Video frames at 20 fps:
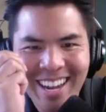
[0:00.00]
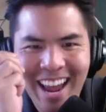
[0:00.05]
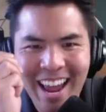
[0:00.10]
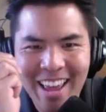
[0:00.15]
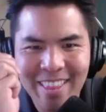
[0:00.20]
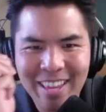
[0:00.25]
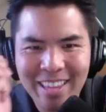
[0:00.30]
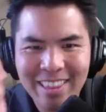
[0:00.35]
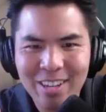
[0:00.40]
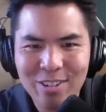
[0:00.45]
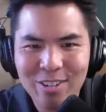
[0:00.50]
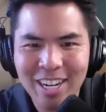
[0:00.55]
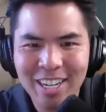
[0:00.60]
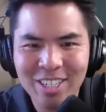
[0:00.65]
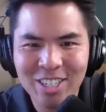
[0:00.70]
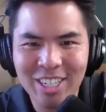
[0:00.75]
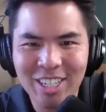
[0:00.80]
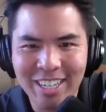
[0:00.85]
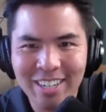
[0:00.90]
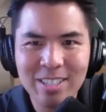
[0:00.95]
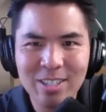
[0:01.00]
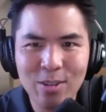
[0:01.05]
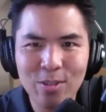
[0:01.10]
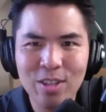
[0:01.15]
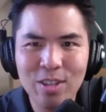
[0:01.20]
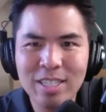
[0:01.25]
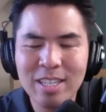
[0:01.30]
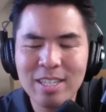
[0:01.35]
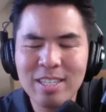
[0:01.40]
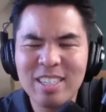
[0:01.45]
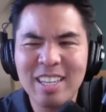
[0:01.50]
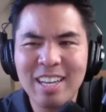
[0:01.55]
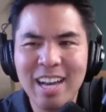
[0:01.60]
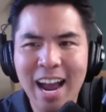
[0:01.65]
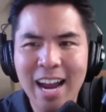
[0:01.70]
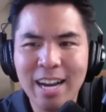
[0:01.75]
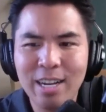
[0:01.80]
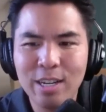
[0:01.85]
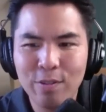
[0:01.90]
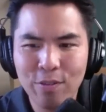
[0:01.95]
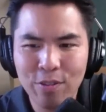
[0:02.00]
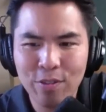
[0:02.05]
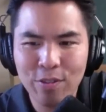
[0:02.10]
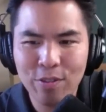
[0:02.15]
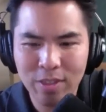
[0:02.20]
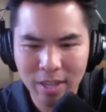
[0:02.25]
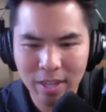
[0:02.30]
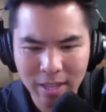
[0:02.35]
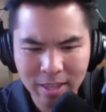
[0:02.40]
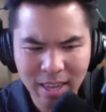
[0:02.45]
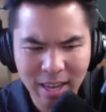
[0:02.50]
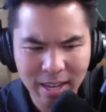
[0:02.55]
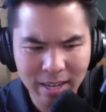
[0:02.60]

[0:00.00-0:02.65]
and that they're touching. And so this is the kind of thing that